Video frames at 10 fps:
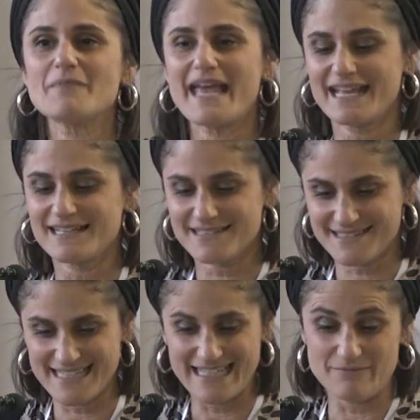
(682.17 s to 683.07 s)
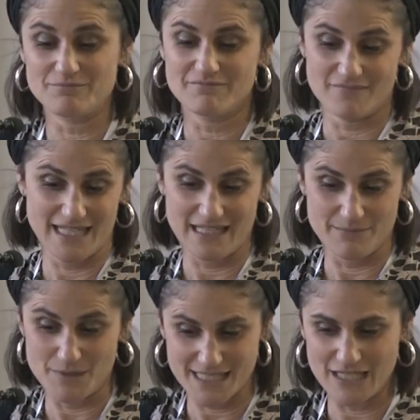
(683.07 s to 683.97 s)
may seem
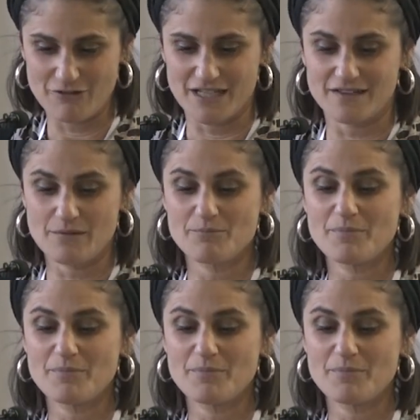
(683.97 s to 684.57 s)
immaterial,